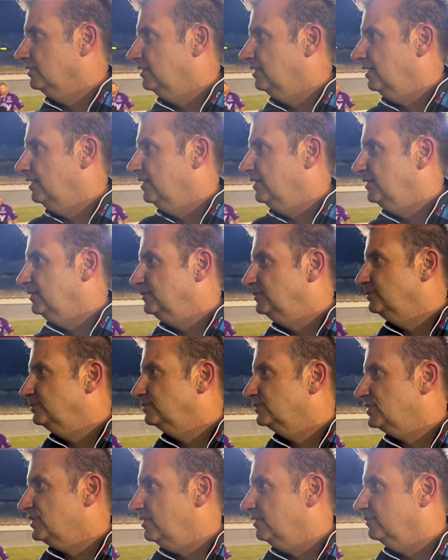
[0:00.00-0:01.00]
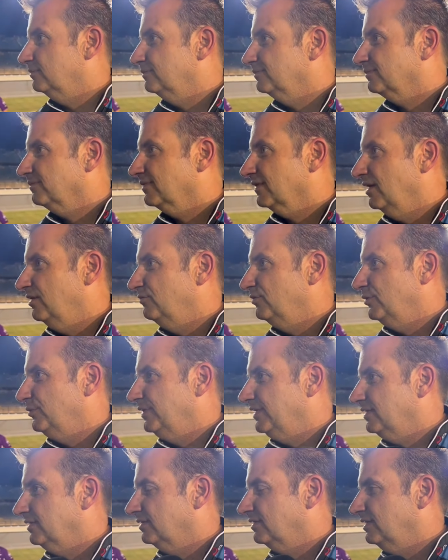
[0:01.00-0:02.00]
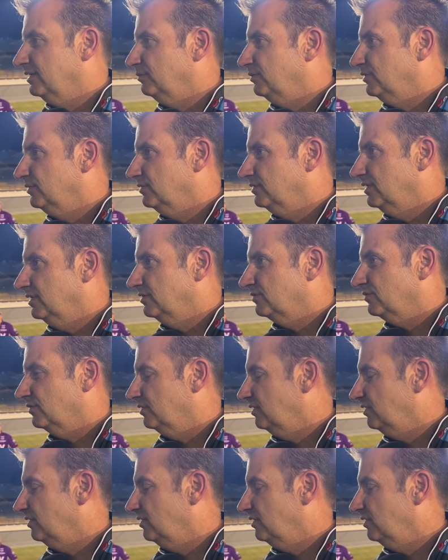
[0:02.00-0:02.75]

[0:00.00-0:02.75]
So hopefully we can keep doing this for a